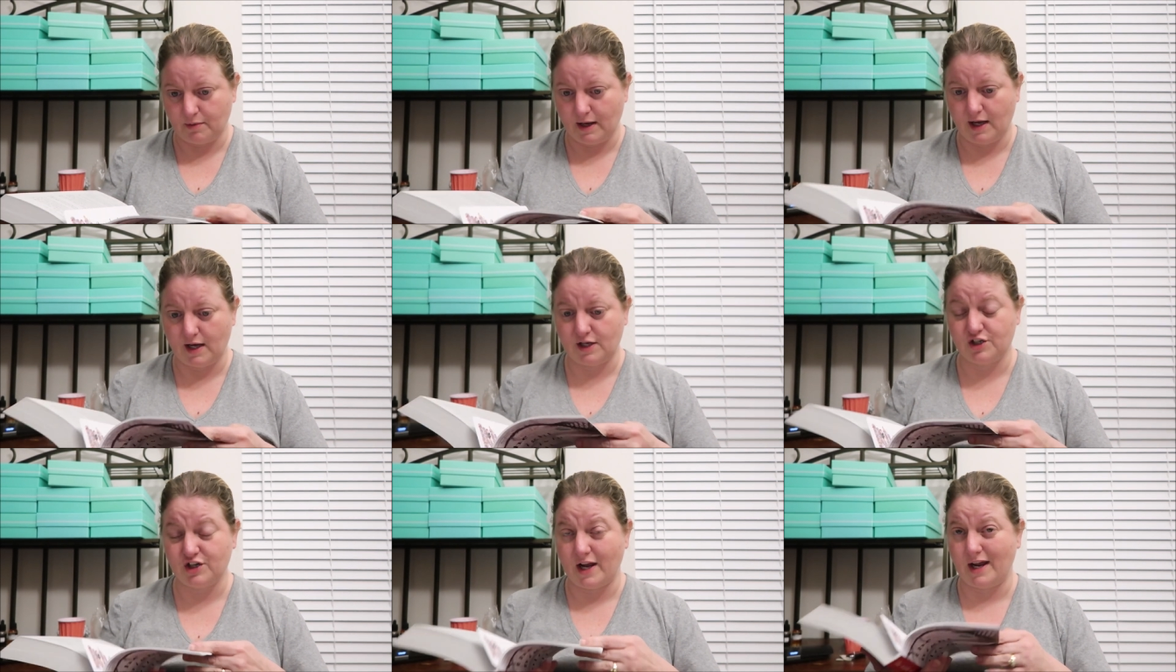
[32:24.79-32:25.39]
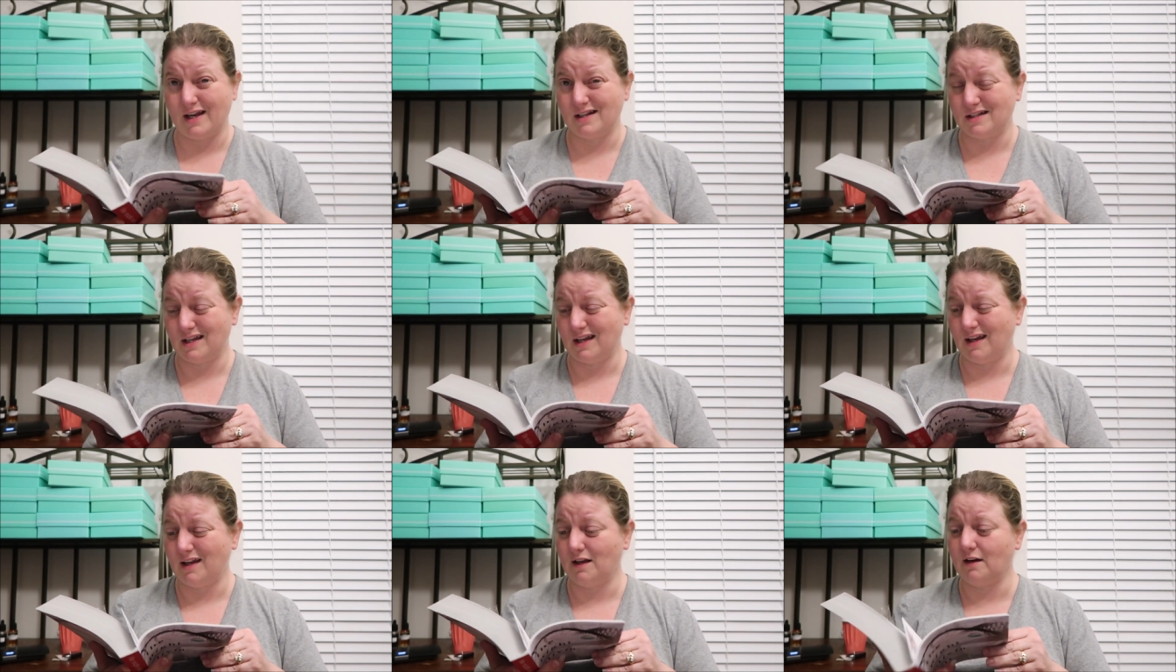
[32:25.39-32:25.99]
page
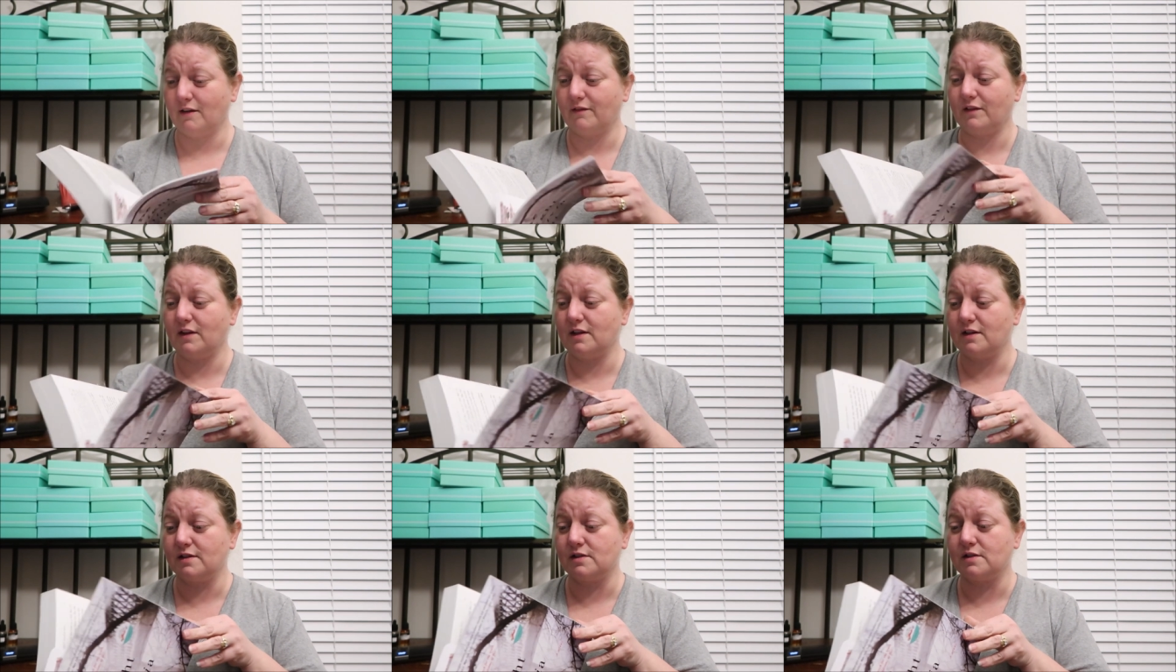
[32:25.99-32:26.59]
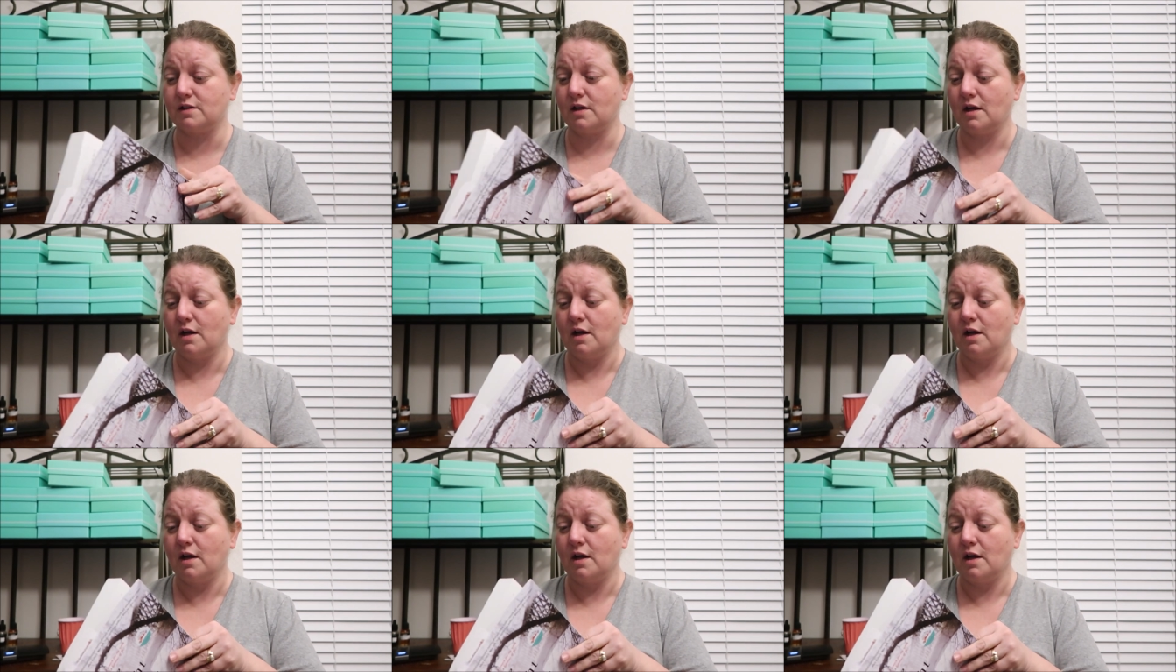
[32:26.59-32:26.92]
18 of this.